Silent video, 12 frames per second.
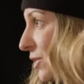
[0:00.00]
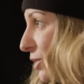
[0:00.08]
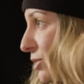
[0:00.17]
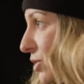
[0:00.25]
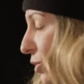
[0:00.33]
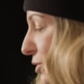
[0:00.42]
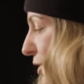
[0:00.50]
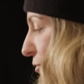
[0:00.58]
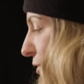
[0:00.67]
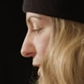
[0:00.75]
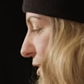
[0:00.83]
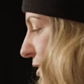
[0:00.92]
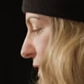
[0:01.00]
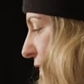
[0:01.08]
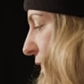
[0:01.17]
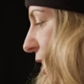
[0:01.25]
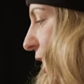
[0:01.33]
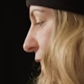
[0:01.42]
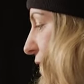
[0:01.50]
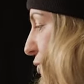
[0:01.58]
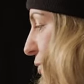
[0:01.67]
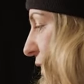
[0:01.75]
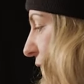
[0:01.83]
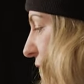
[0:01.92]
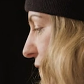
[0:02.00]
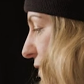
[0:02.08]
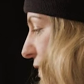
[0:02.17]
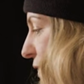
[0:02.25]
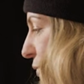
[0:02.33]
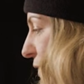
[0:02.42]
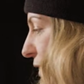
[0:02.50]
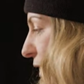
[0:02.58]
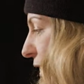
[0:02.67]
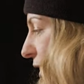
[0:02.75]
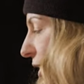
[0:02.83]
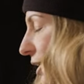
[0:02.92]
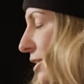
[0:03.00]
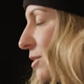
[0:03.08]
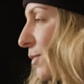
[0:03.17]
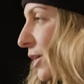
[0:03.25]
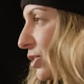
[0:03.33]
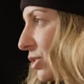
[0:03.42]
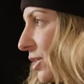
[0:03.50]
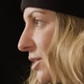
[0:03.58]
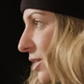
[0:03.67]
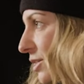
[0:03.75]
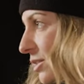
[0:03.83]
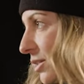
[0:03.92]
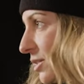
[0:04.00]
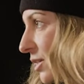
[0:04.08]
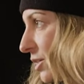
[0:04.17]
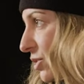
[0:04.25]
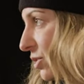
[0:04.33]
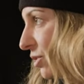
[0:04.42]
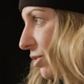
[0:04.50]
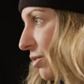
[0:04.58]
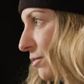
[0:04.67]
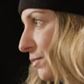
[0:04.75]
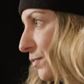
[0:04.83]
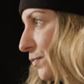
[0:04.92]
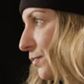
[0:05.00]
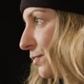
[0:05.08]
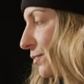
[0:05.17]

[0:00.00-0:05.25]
There's no difference. And it's really easy to work on it, especially since it's external. Mm-hmm.